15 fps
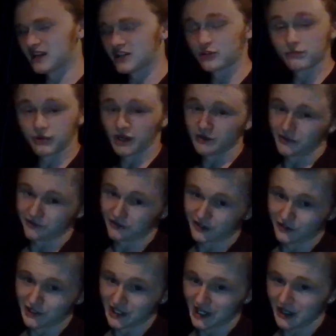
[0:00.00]
I should probably figure
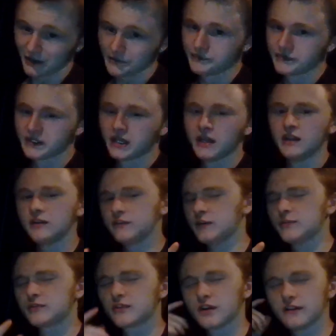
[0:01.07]
that out. In the
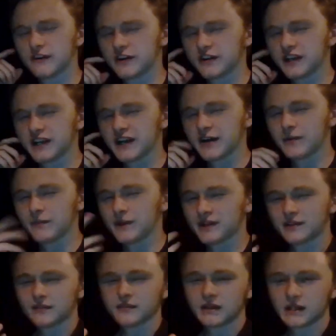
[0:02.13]
future, I'll figure that out, but
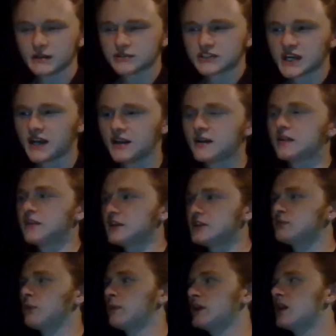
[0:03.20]
it'll stay. These
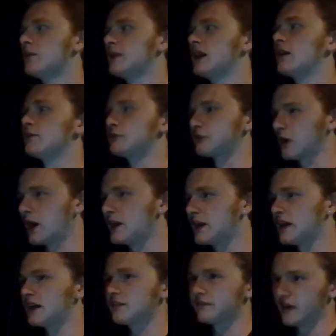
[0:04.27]
will be coming out
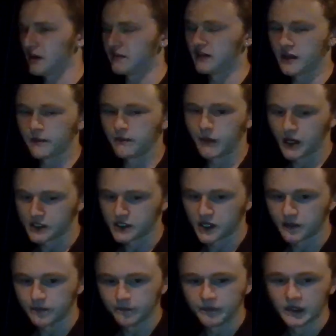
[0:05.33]
Friday at 5 a.m. my time.